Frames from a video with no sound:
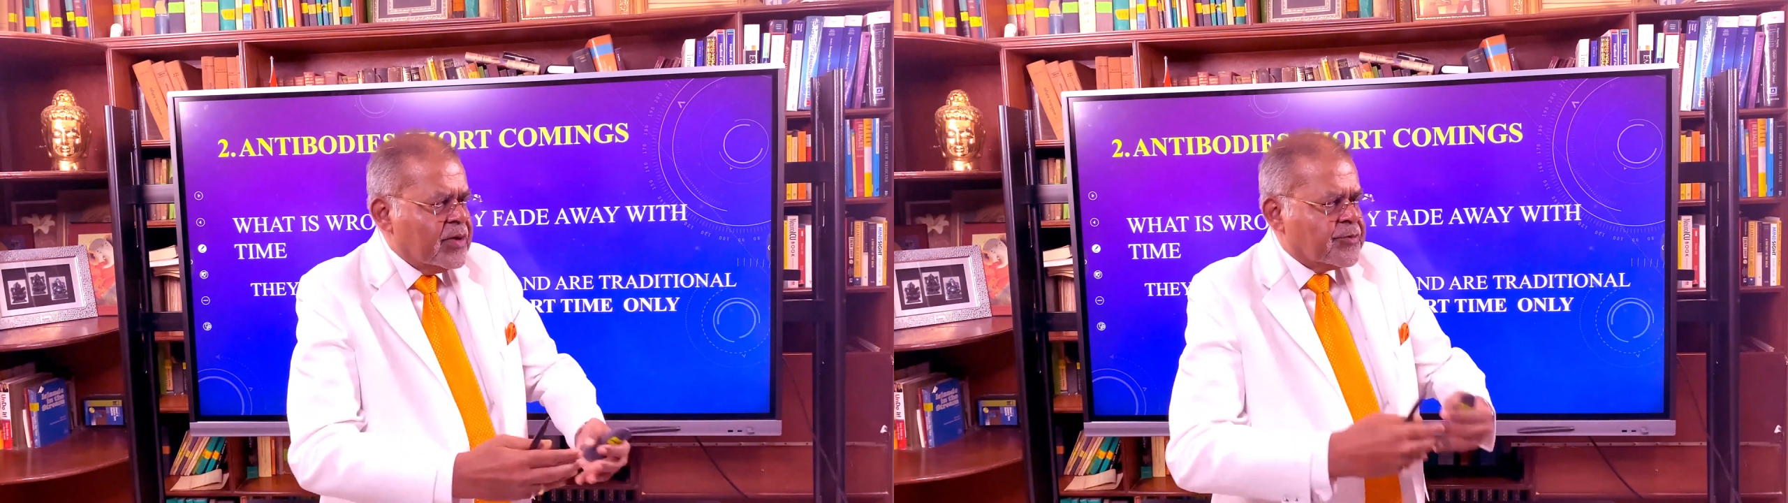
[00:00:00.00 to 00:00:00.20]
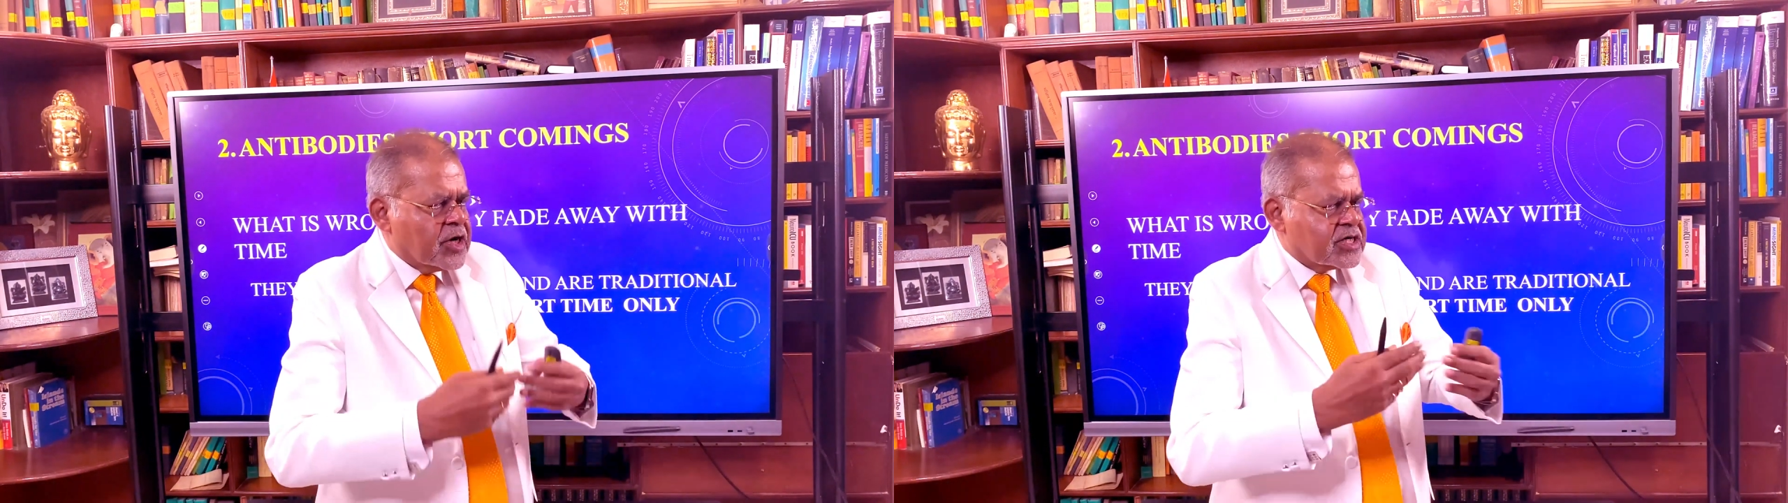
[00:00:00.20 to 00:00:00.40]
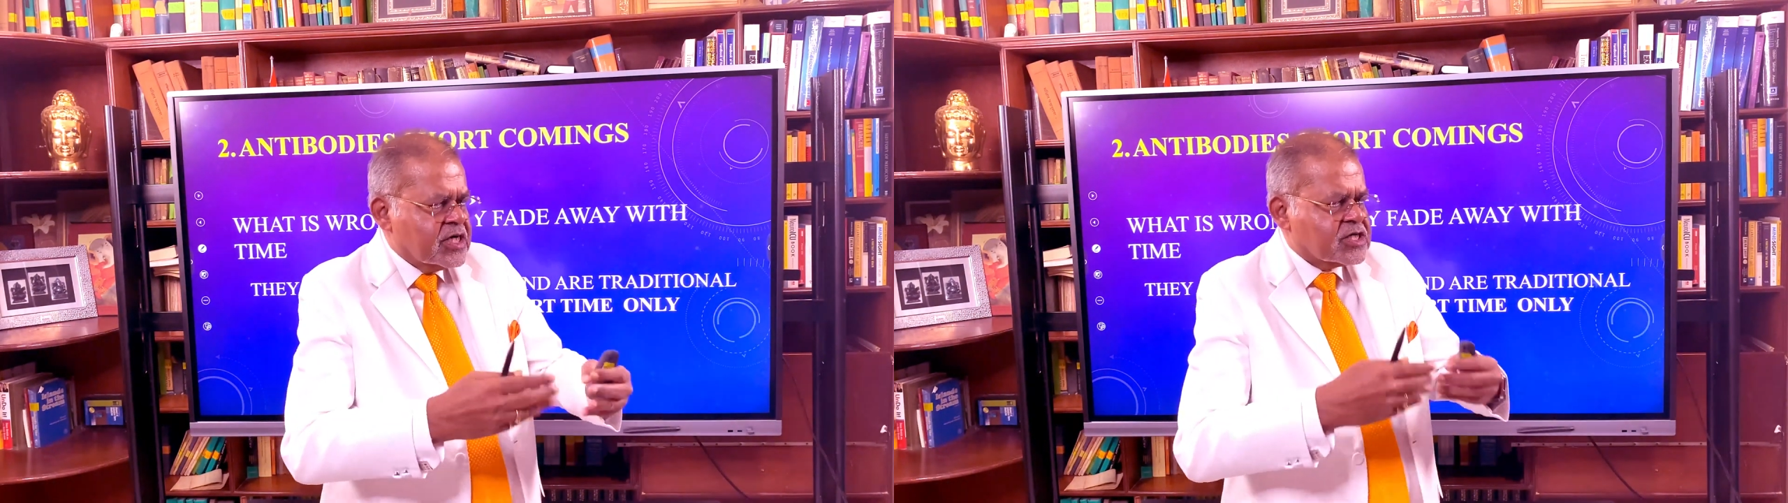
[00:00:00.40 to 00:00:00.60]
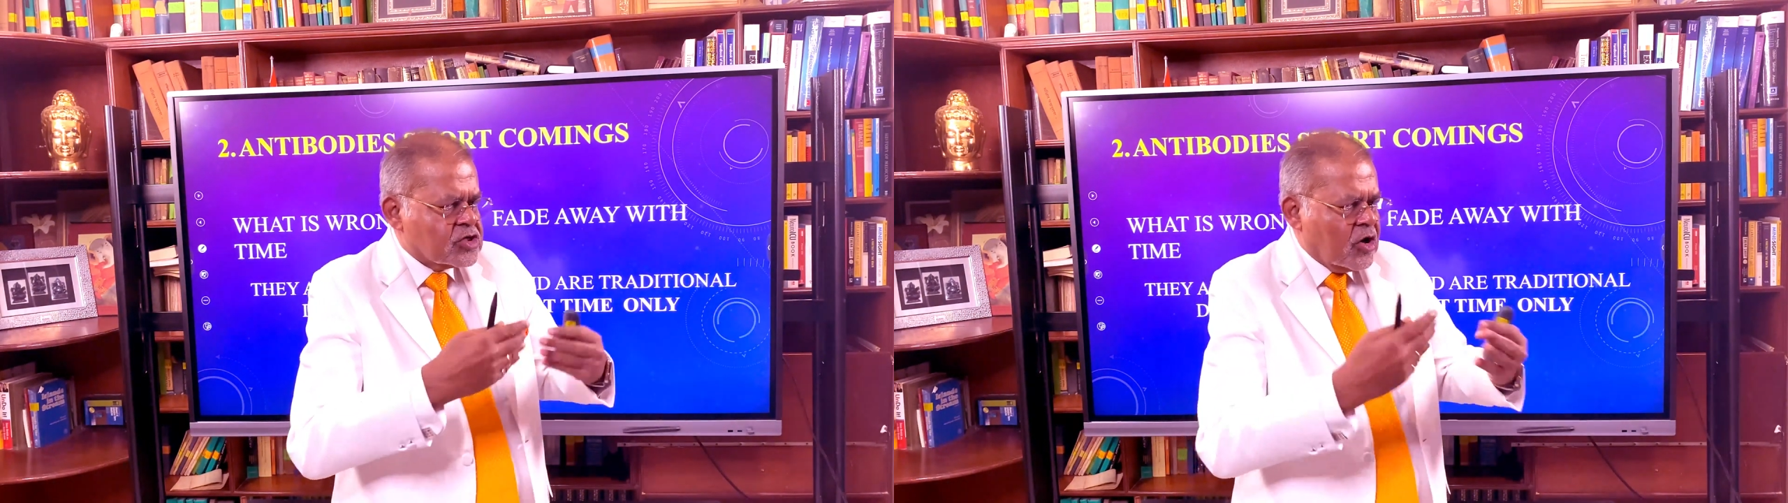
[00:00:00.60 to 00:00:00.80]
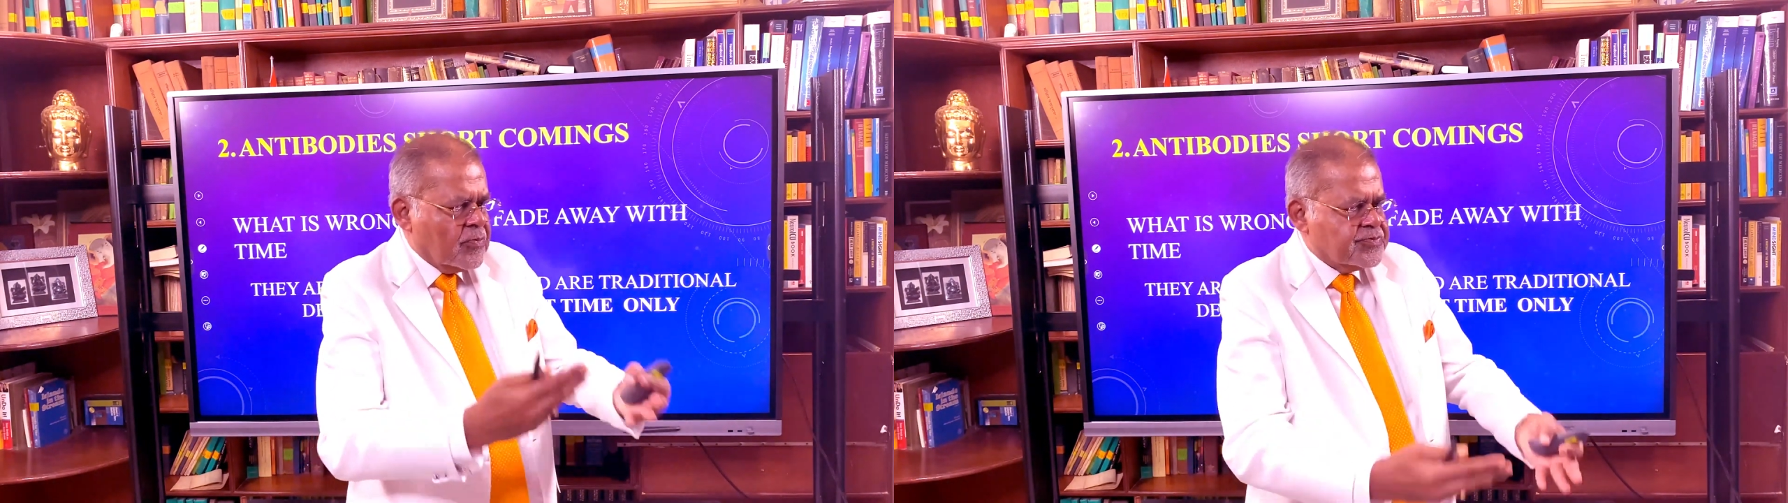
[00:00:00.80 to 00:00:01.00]
the production
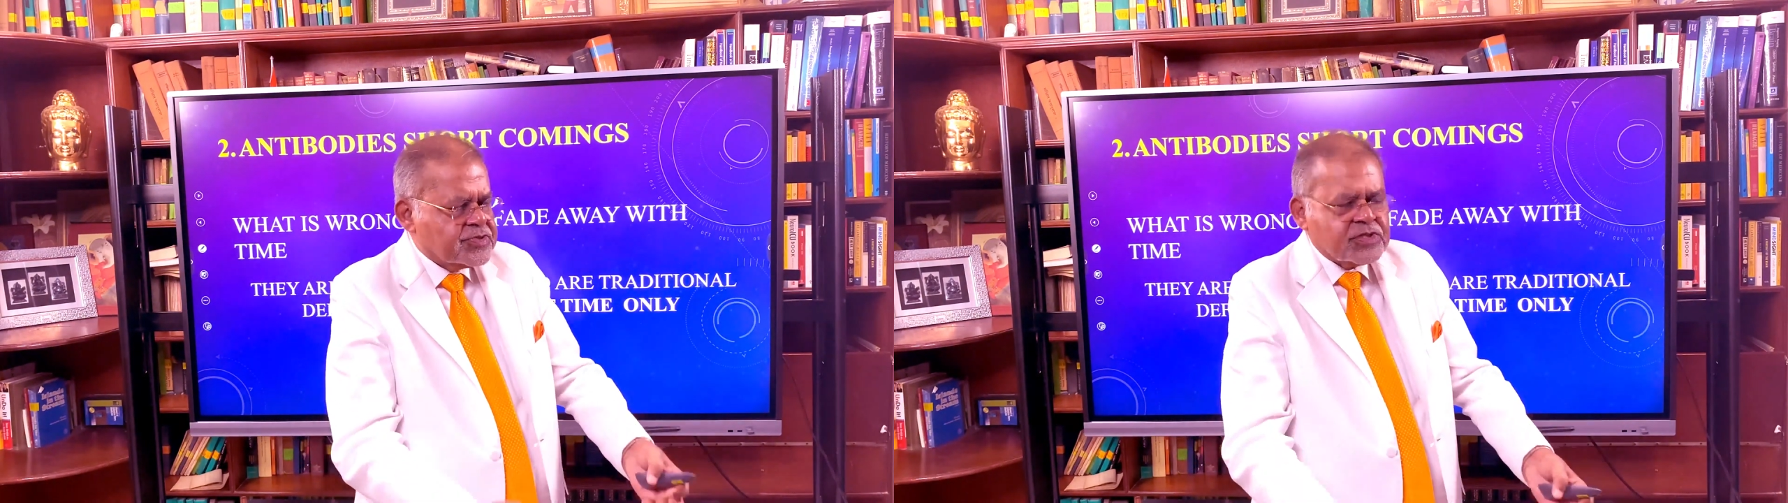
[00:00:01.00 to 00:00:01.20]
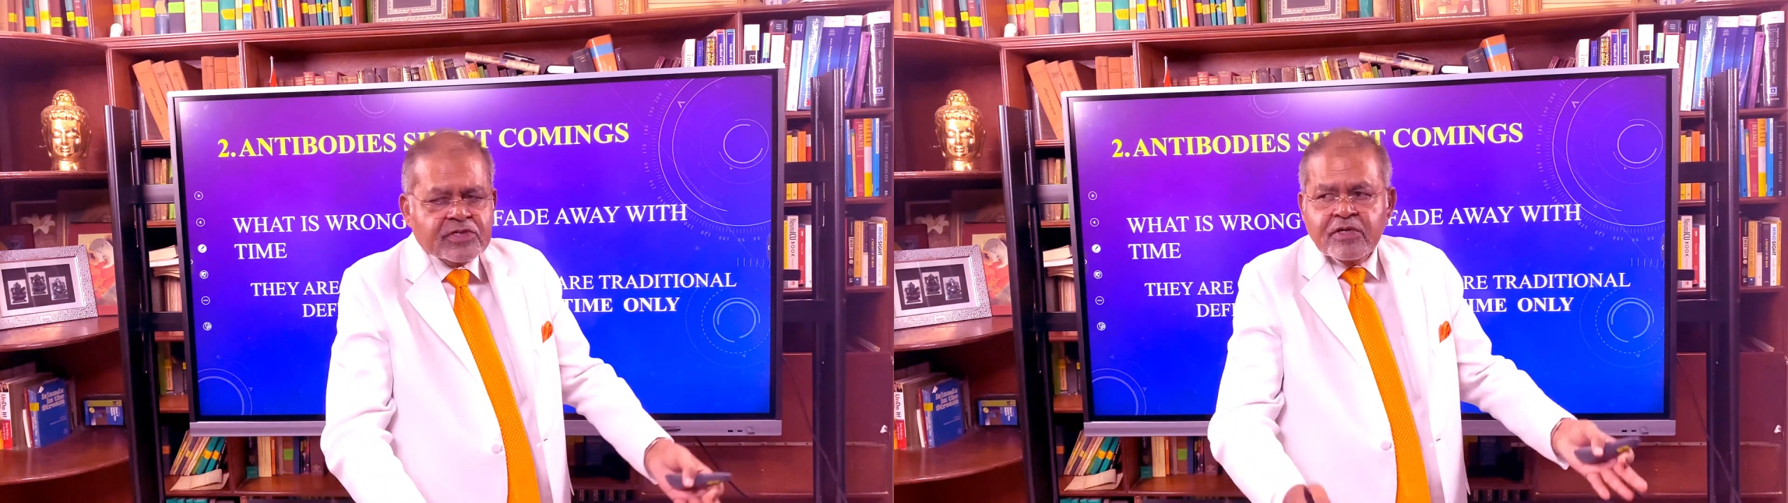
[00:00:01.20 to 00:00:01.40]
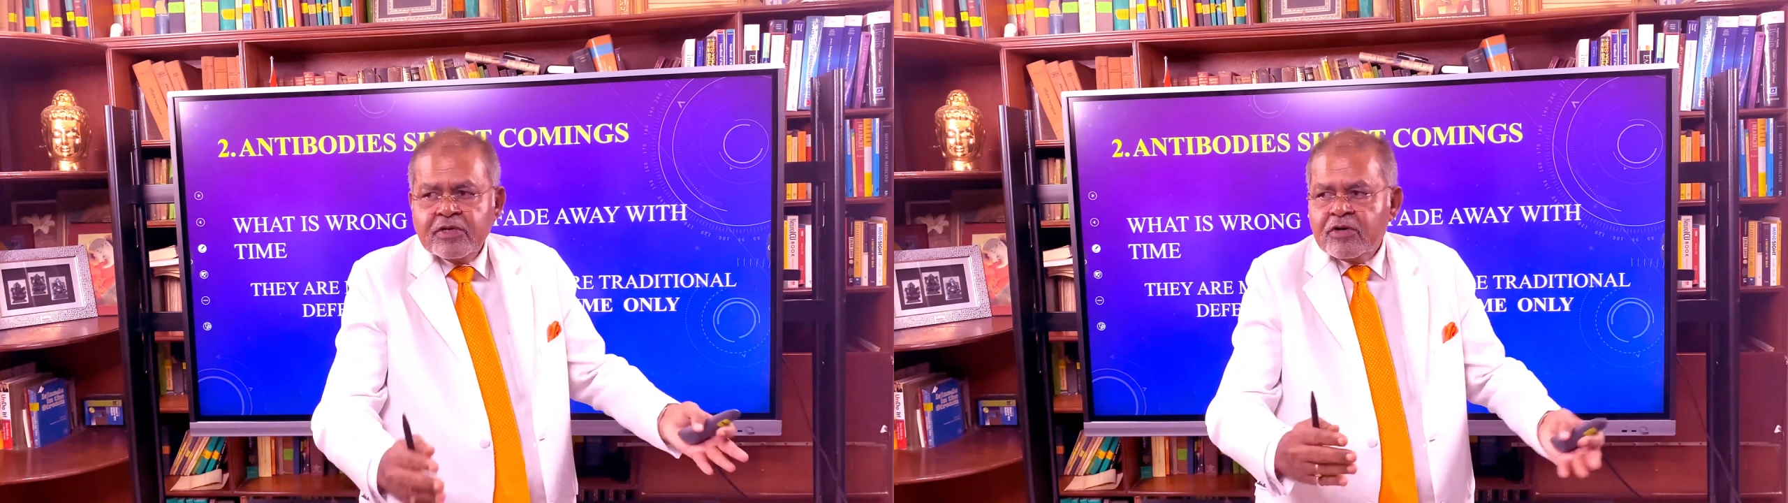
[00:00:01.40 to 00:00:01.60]
stops,